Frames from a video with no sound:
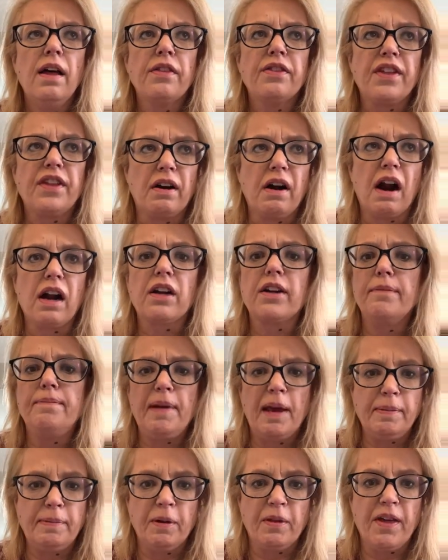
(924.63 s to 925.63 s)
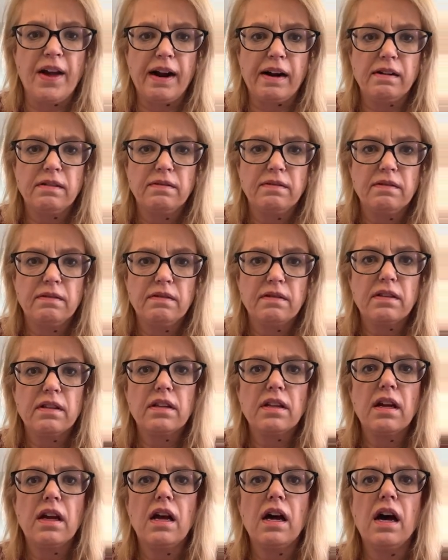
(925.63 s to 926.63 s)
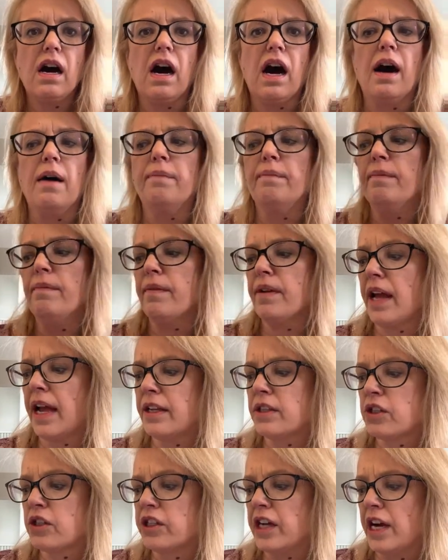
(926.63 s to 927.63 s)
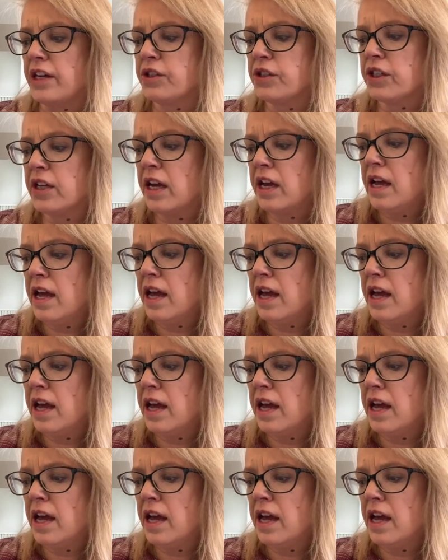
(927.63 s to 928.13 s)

There are good people there. It's just,